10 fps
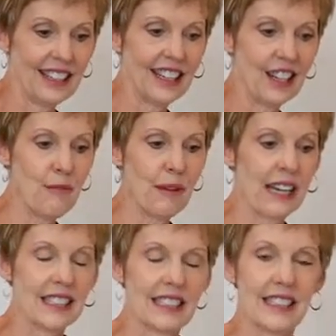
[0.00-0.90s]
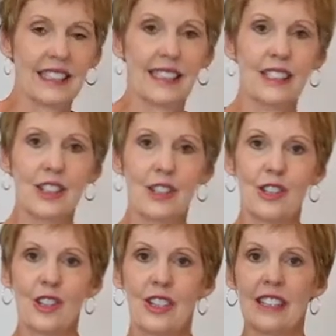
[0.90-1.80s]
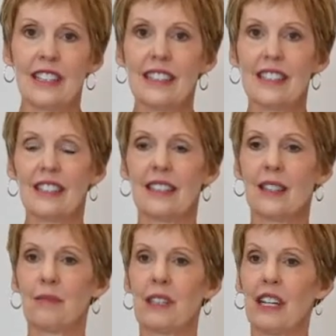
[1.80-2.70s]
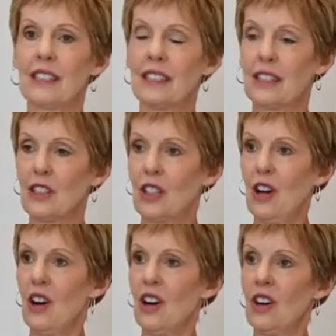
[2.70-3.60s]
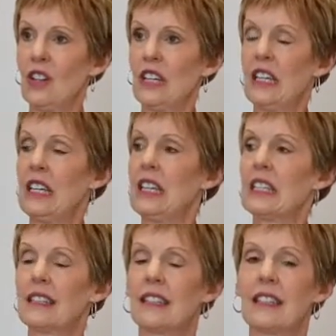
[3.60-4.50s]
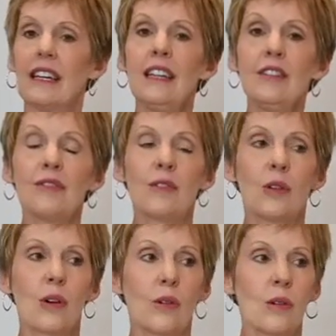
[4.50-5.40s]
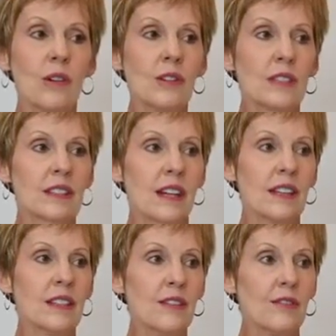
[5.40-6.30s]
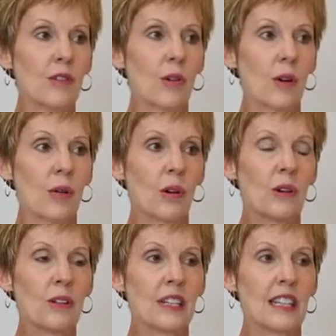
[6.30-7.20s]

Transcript: Come back to center, sit up nice and tall, lean forward, slightly forward